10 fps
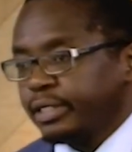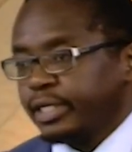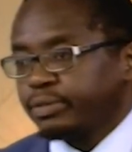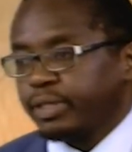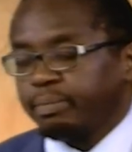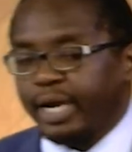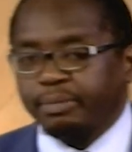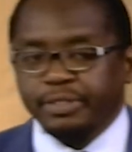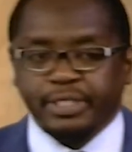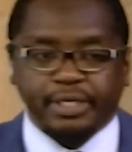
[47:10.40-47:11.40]
That's what the
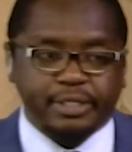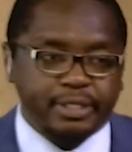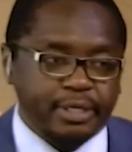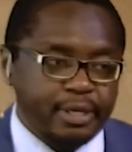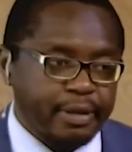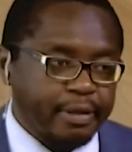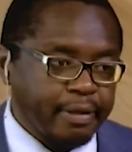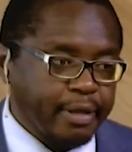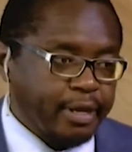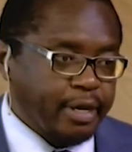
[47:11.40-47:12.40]
Bible says.
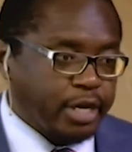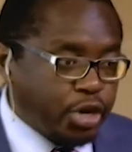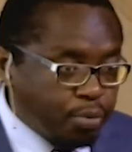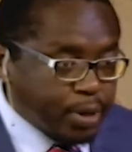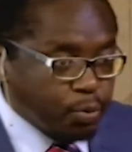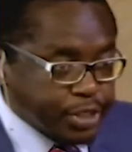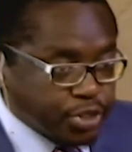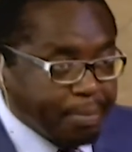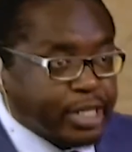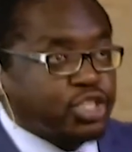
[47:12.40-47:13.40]
Human
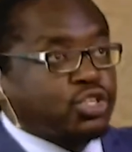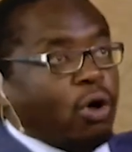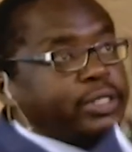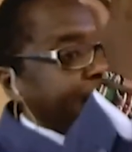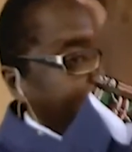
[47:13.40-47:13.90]
wisdom exalted